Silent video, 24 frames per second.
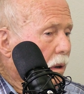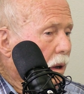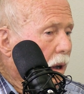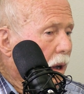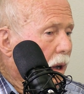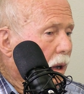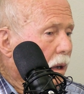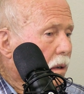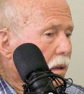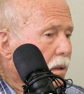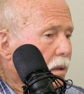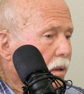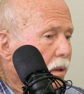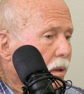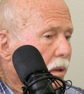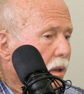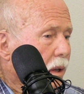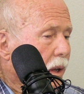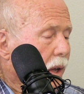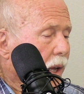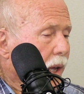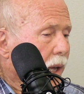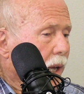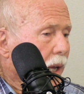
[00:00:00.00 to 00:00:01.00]
rocks.
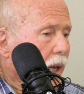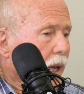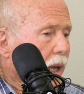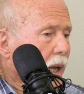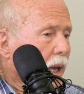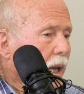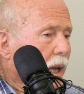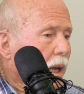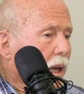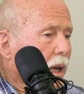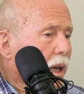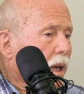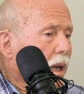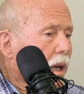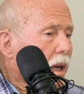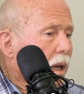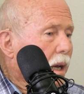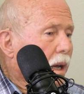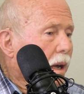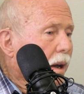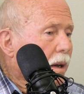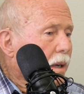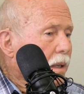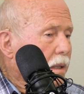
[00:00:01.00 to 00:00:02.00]

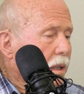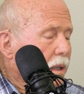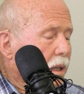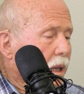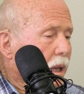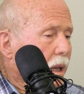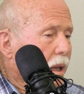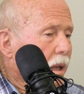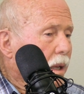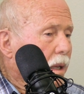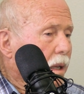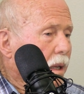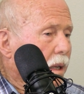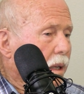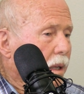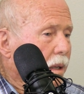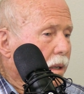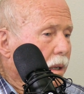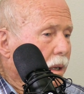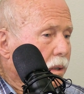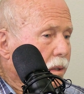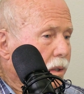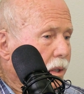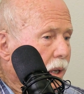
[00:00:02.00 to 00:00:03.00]

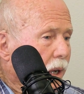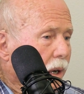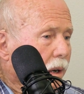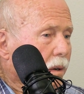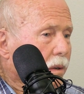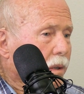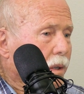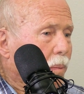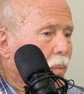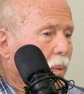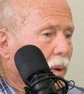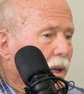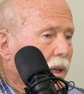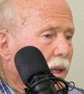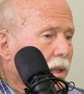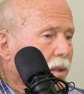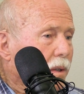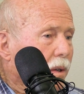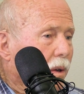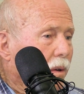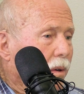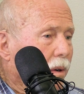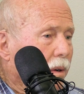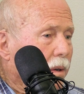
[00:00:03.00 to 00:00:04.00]
The Lucero's
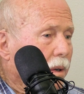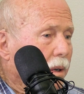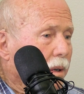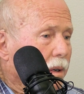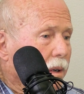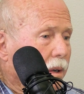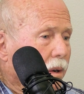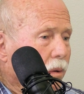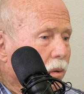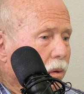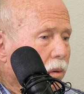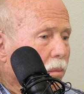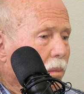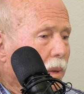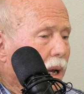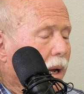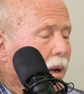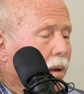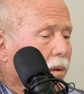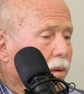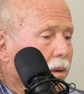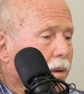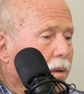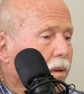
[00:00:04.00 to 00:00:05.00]
place on Goat
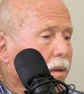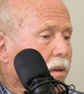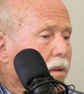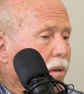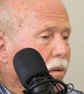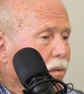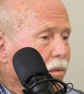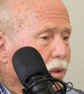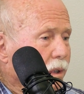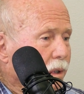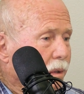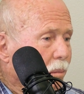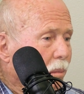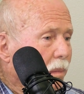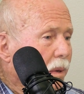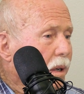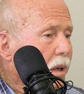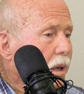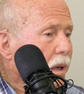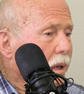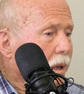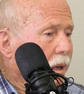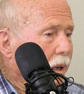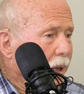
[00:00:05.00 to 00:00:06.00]
Mountain was
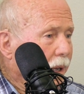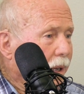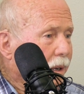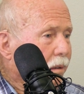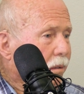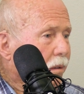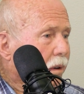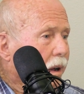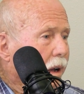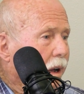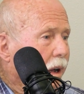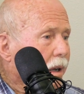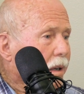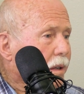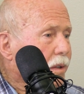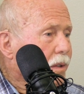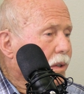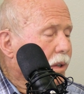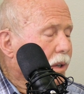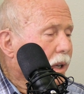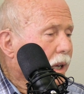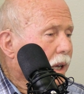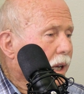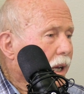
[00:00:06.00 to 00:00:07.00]
mud and
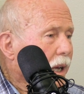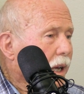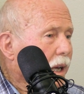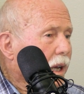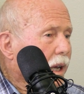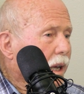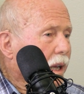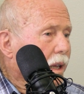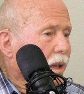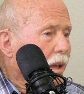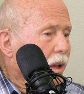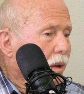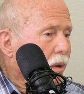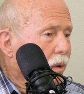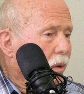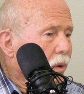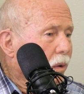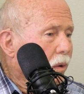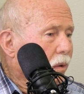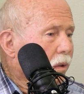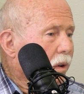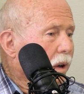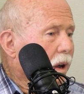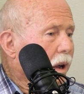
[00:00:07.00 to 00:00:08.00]
rocks. The
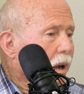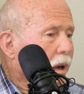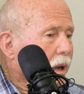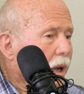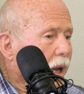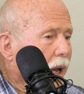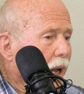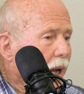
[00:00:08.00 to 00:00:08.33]
old rock